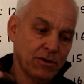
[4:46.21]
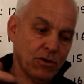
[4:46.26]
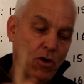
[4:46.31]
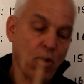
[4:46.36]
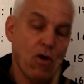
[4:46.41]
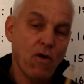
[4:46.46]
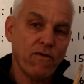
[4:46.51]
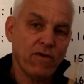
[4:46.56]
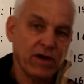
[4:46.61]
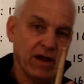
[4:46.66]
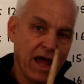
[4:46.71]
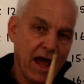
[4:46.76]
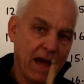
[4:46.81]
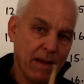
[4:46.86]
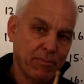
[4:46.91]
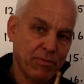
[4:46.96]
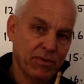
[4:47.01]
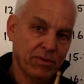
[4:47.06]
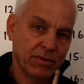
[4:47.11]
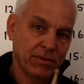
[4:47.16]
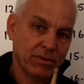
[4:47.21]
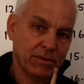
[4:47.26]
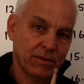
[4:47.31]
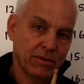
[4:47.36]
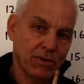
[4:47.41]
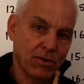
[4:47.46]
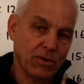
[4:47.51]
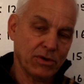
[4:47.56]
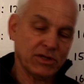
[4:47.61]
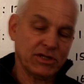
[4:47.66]
overlap
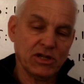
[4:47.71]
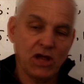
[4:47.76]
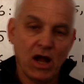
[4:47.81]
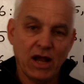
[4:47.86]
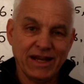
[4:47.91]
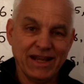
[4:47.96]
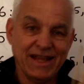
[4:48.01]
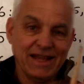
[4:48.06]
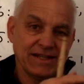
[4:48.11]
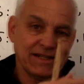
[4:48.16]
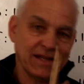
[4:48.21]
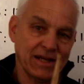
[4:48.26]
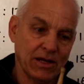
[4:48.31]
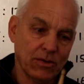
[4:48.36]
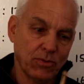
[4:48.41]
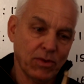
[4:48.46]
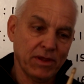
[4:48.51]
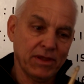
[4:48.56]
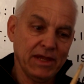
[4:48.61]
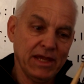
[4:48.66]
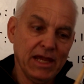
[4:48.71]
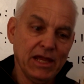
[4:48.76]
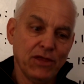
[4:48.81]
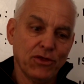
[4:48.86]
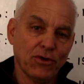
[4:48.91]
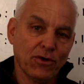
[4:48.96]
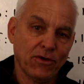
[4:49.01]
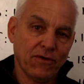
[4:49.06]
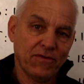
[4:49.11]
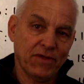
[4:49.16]
or is not incident with
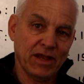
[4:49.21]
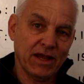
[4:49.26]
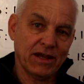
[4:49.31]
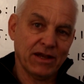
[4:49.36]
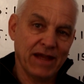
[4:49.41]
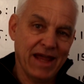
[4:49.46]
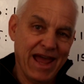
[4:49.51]
either of the